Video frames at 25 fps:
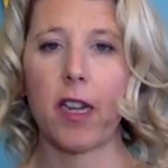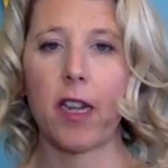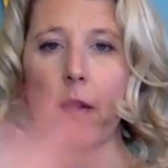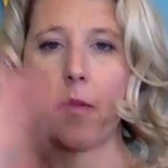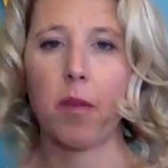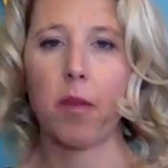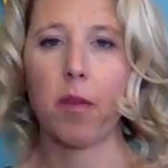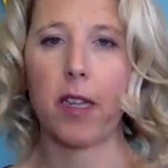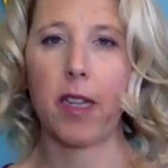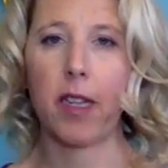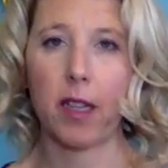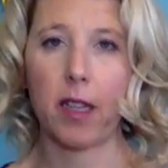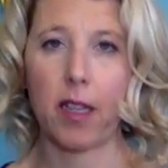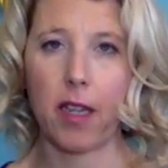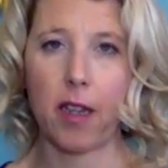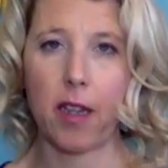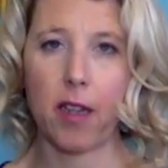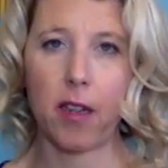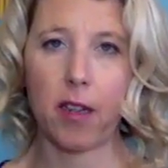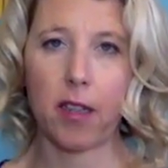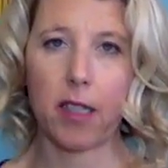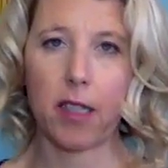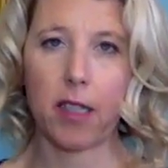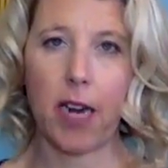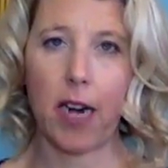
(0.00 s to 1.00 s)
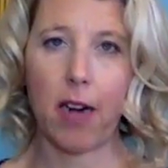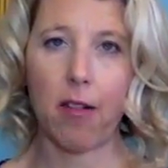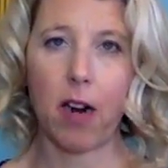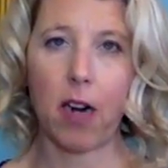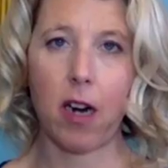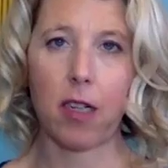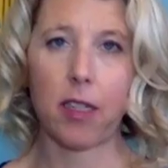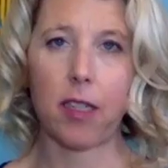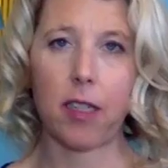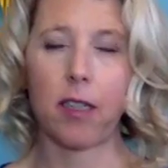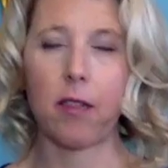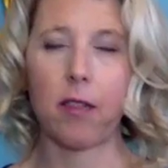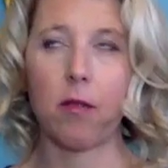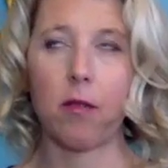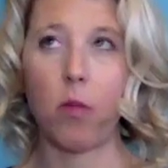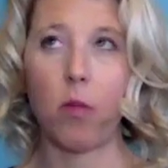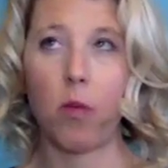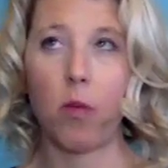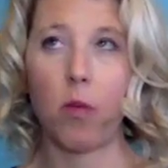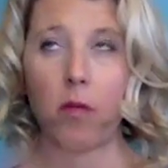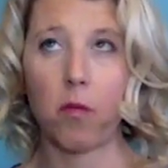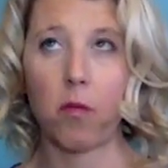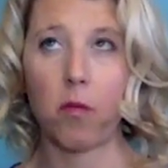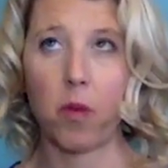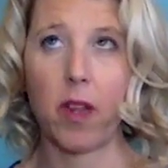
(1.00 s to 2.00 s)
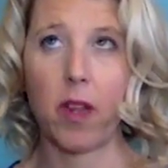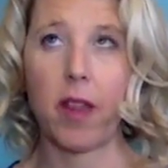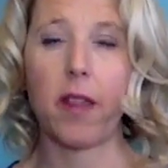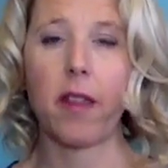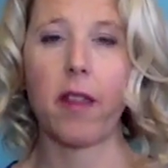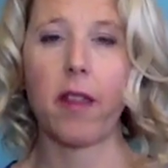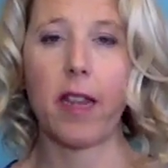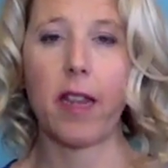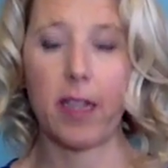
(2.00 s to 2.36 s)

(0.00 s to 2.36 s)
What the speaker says: completely skyrocketed with